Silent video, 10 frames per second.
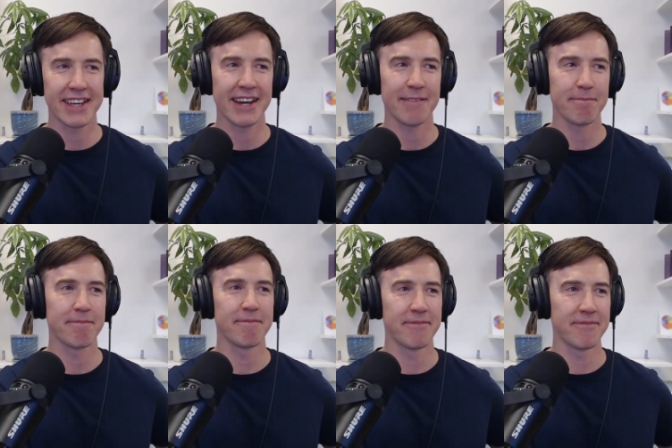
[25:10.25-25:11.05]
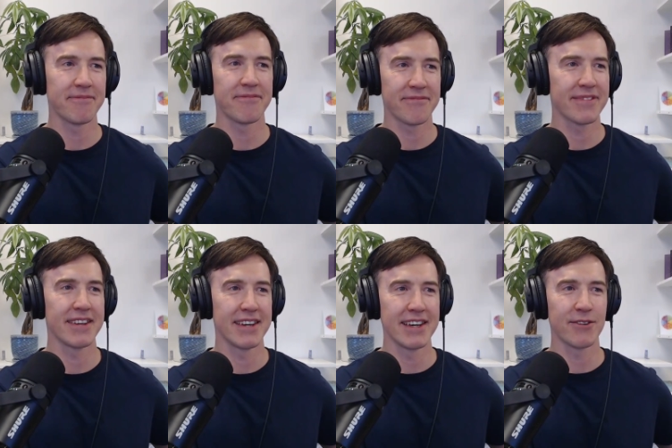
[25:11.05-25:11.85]
yep.
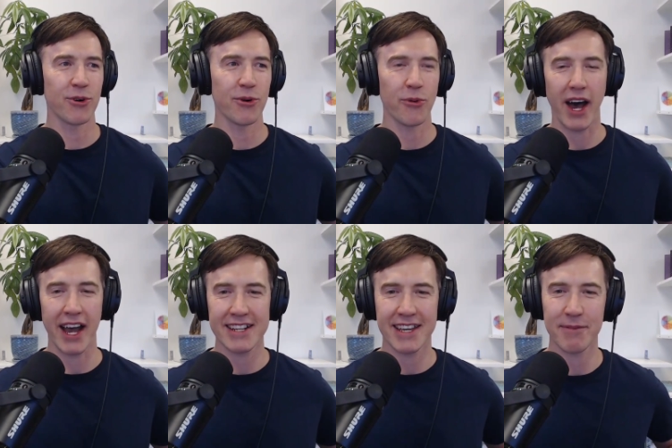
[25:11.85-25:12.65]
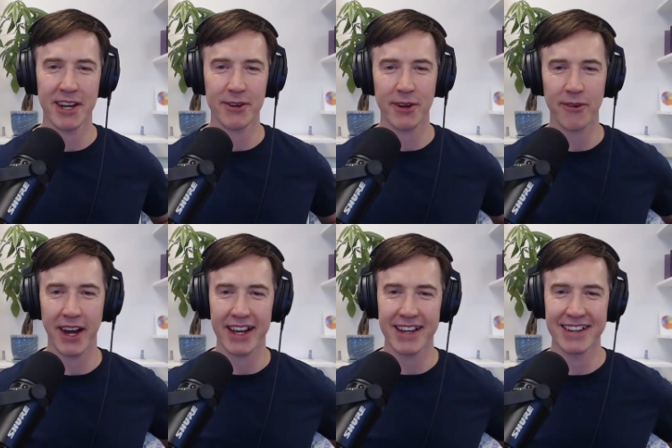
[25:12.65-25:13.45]
Well, why? Give me a quick
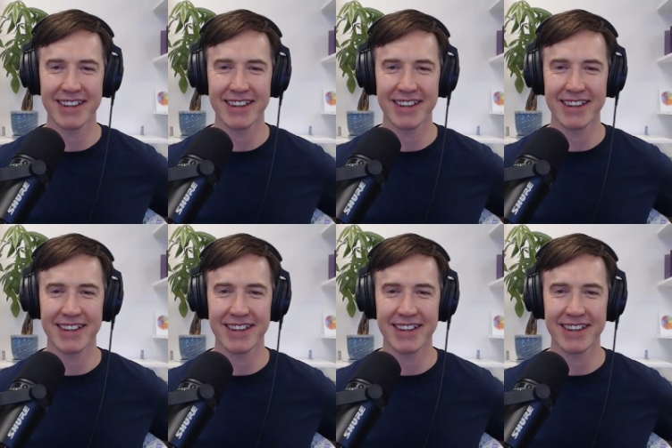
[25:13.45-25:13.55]
why.